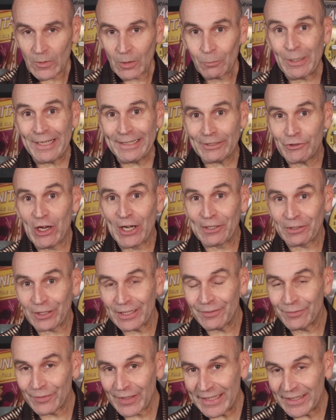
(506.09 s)
what I
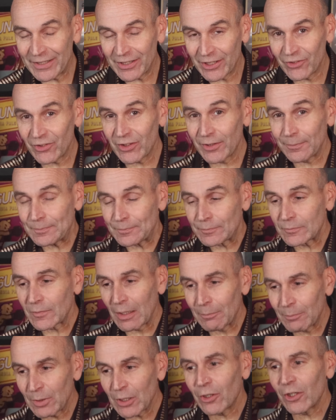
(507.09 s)
generally find is
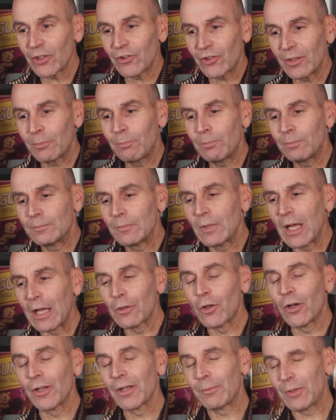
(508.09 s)
that because a
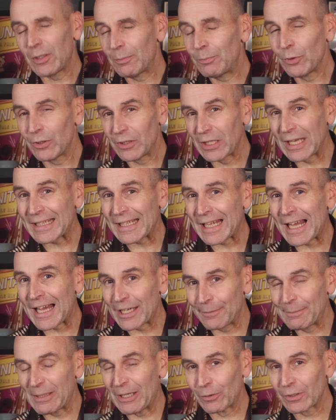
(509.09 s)
lot of them they put that
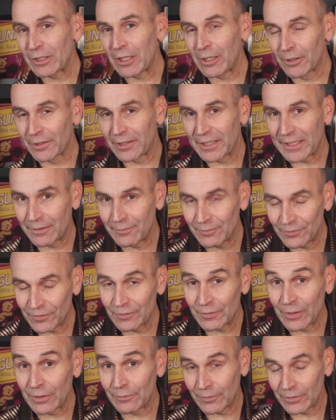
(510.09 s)
caramel colouring and
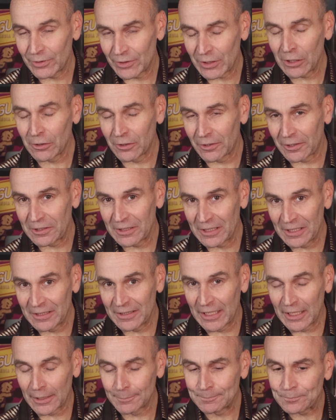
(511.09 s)
colouring
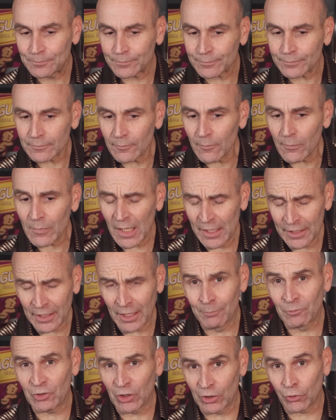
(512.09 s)
in there, it
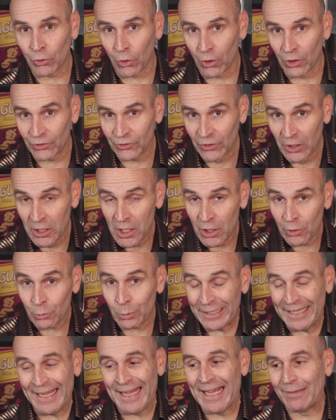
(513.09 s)
comes across
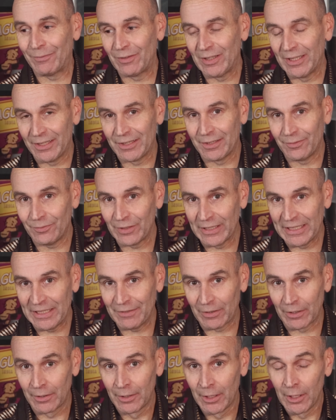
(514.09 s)
quite heavily in the
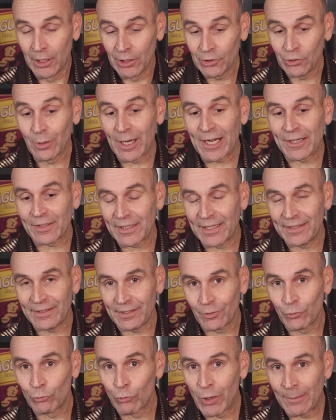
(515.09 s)
flavour. You are
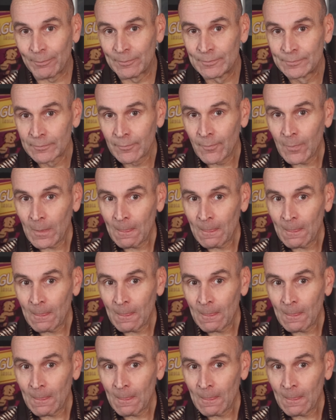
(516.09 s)
getting rum,